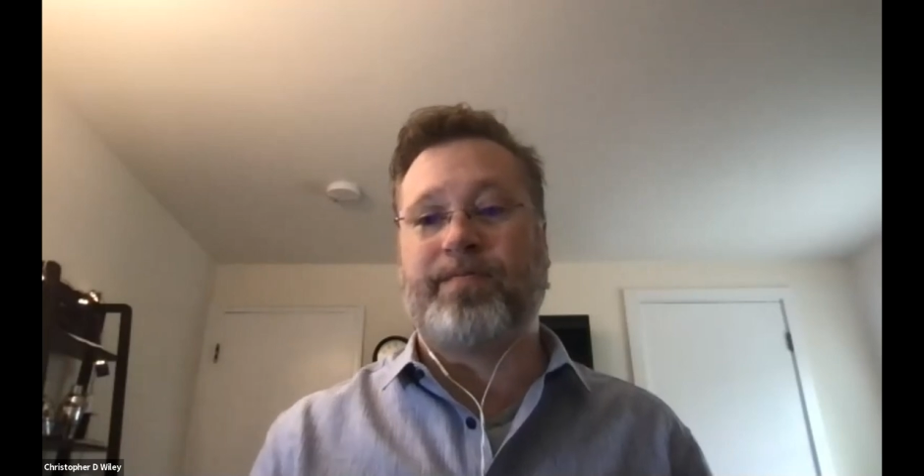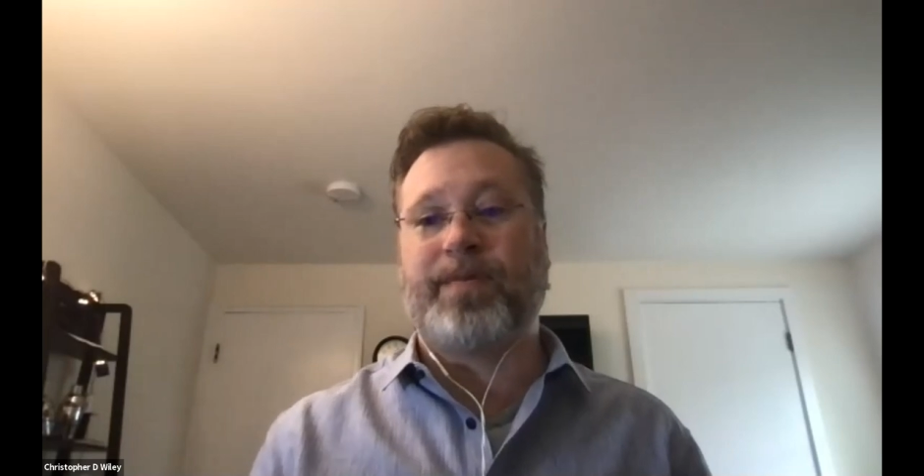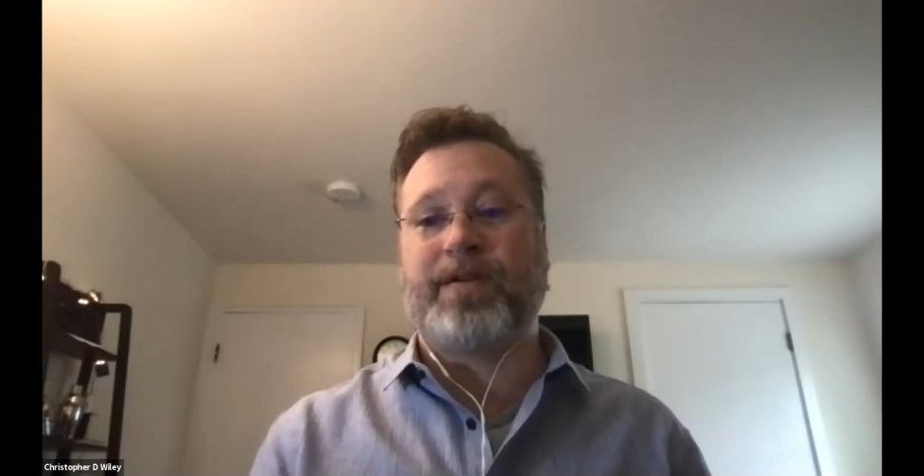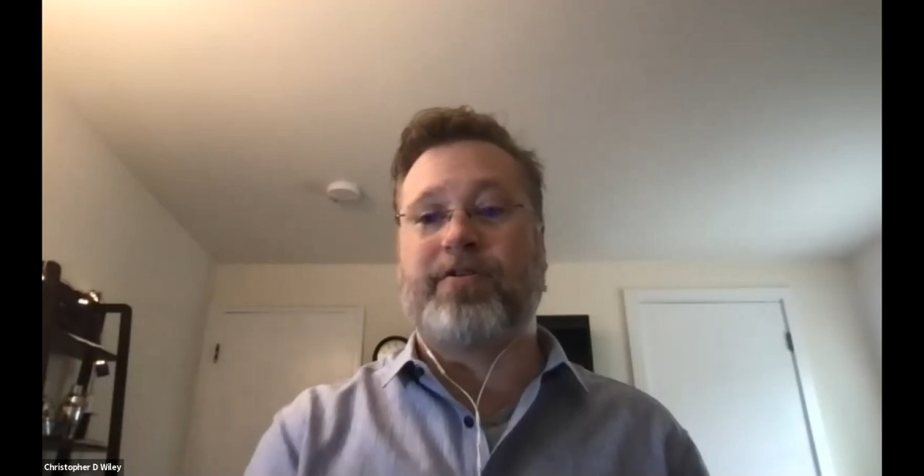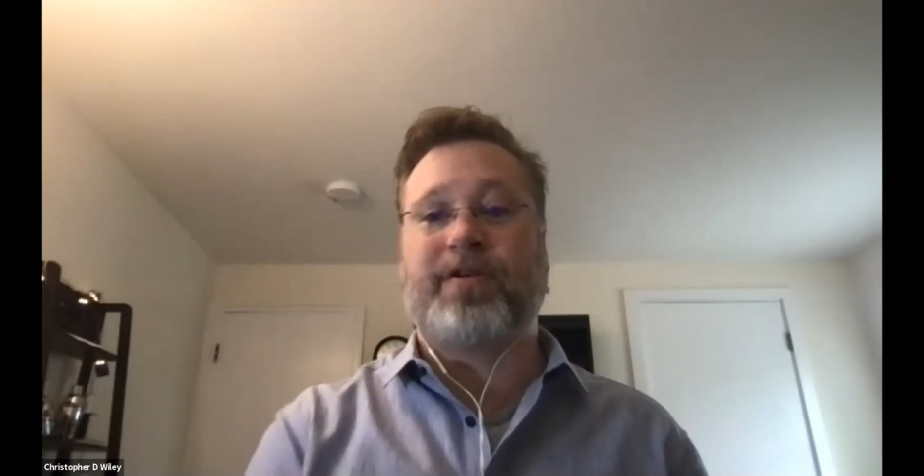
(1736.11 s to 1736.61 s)

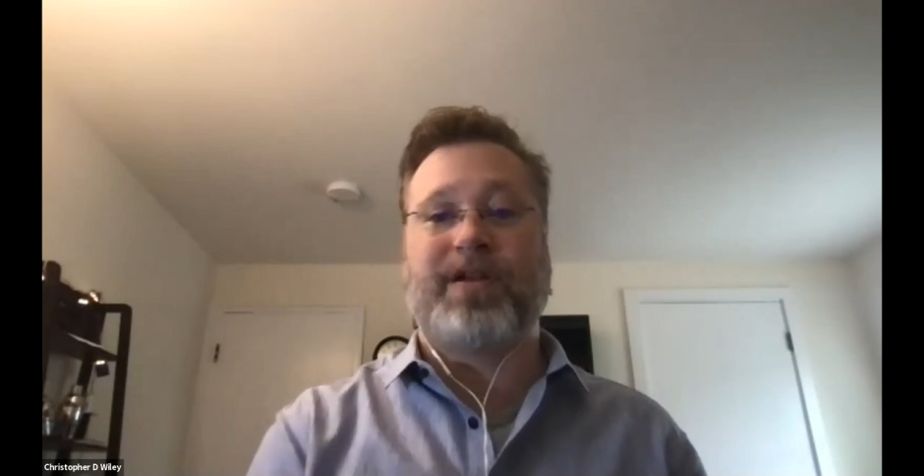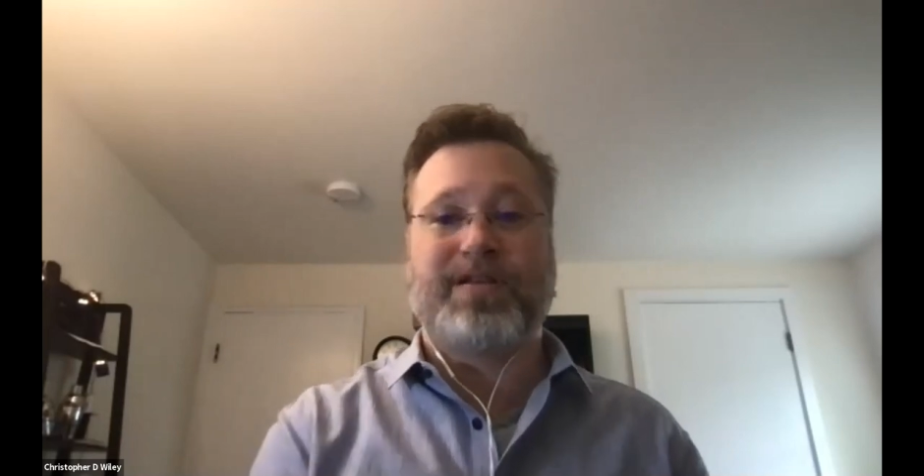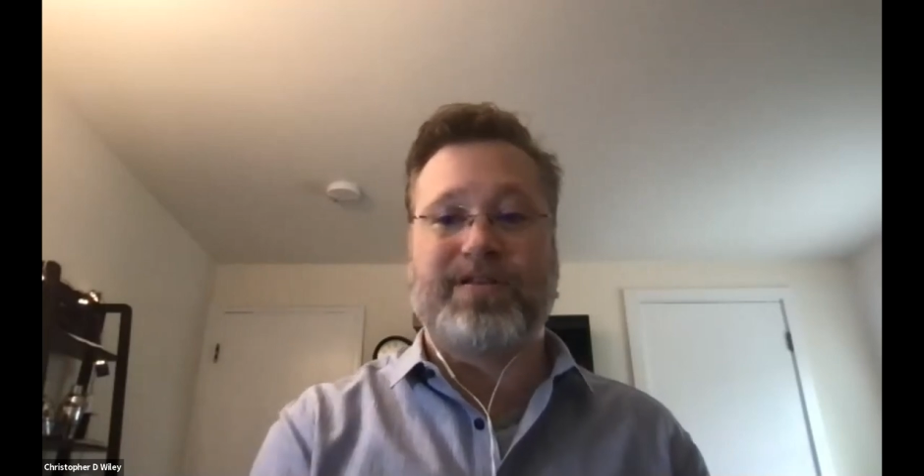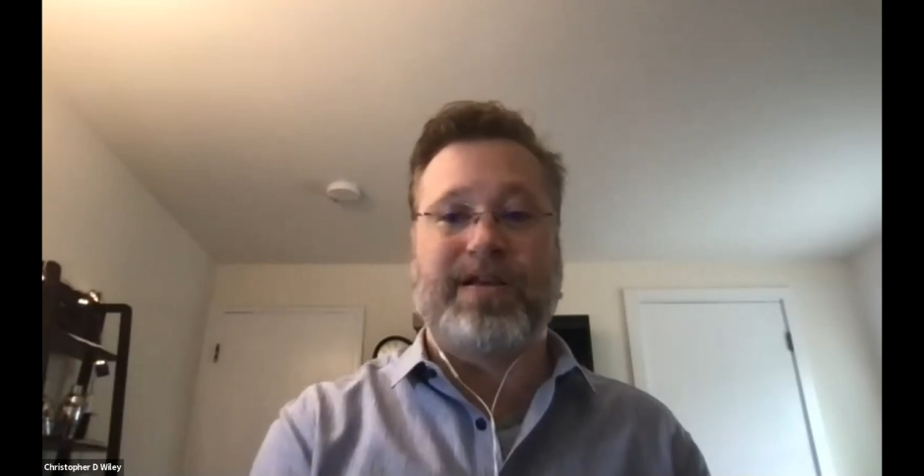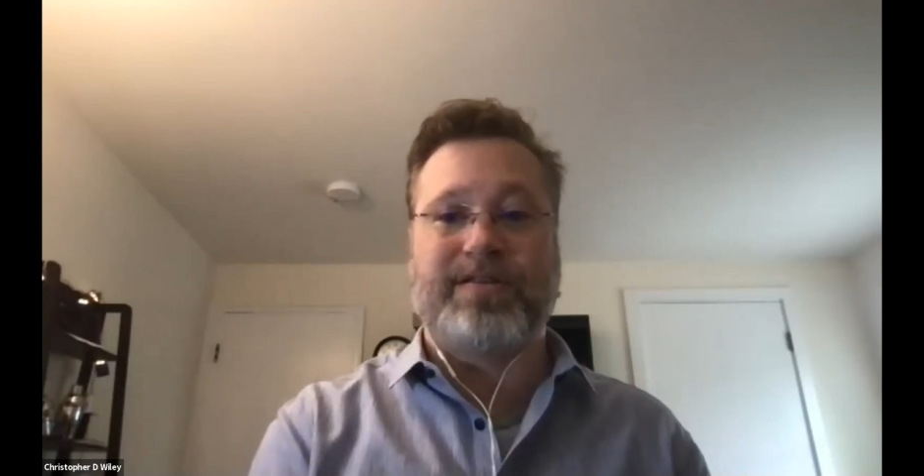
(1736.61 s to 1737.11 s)
by targeting
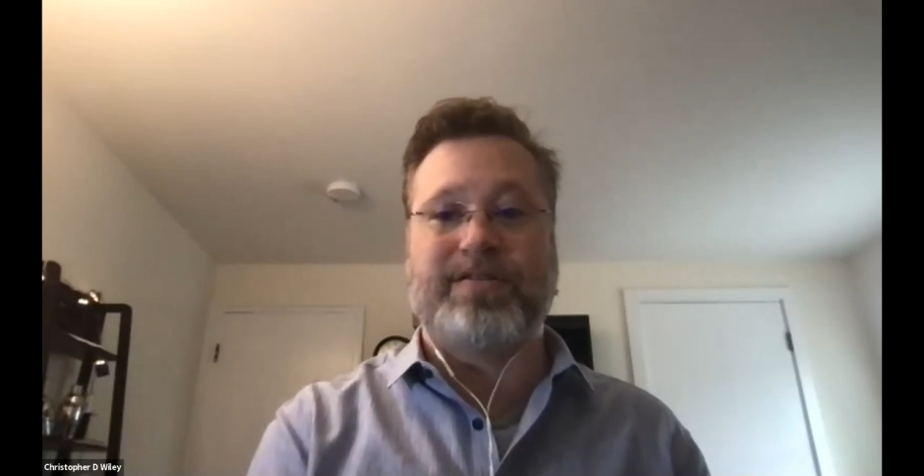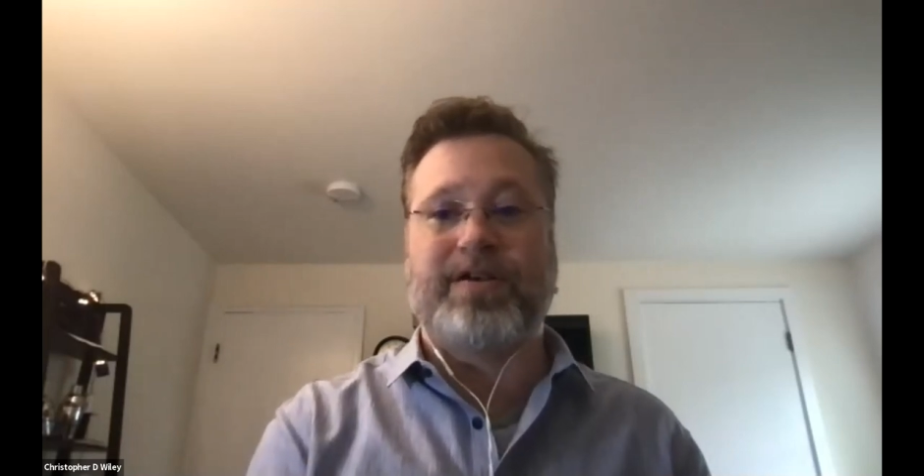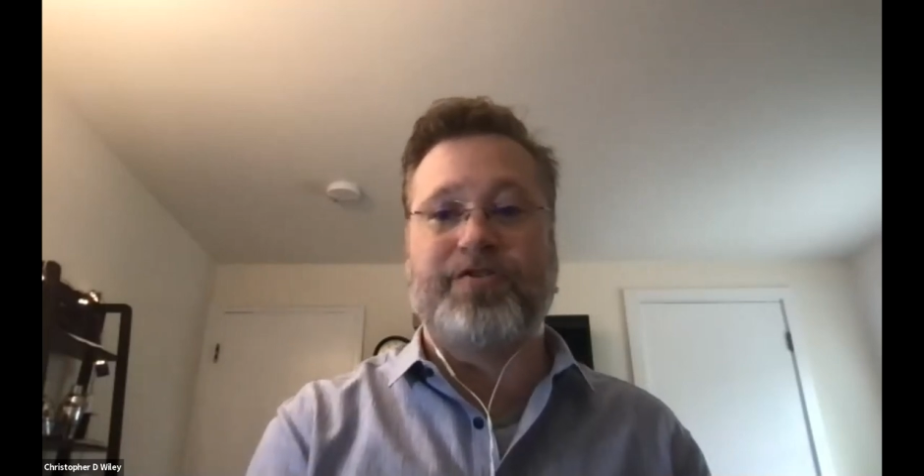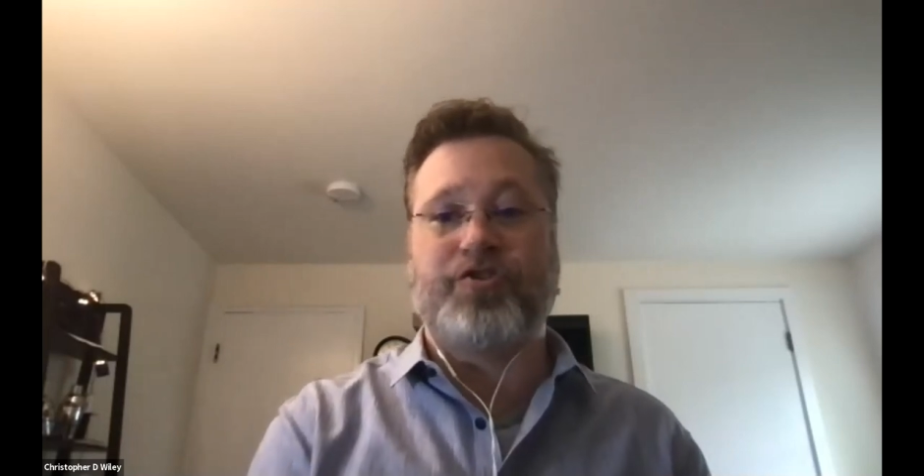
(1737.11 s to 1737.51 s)
senescent cells